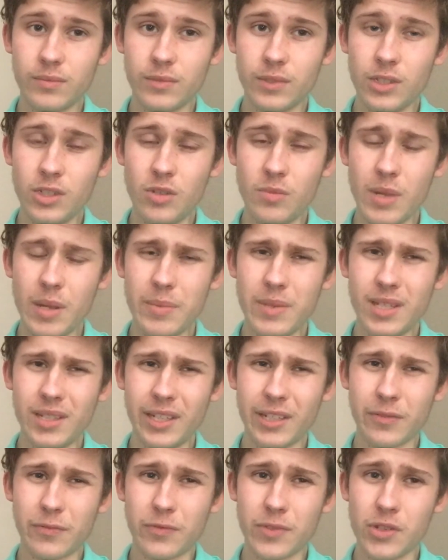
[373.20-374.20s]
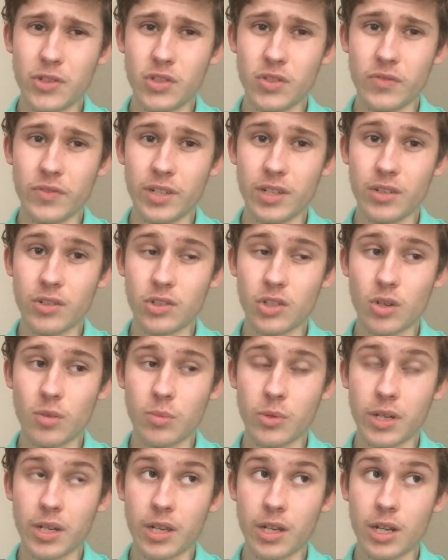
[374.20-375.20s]
you know, maybe in like future videos I'll
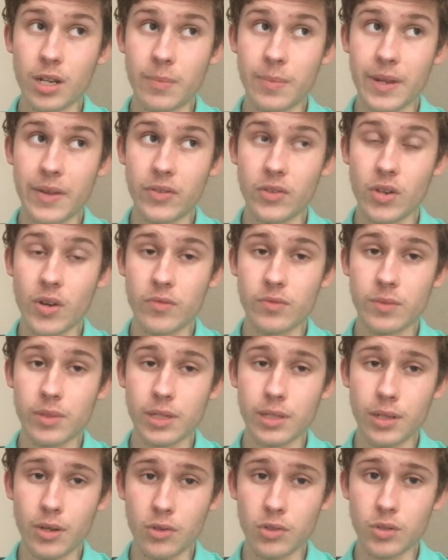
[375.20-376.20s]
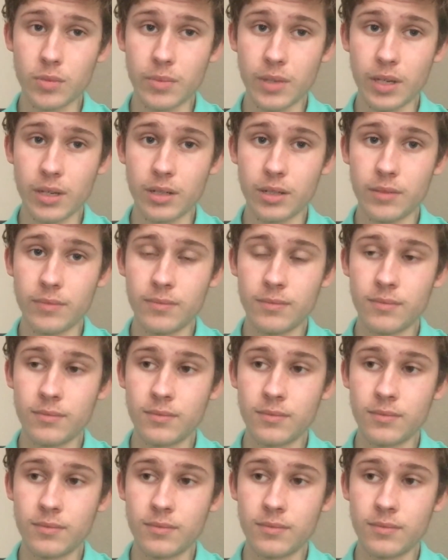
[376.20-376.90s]
bring it up after everybody knows about it.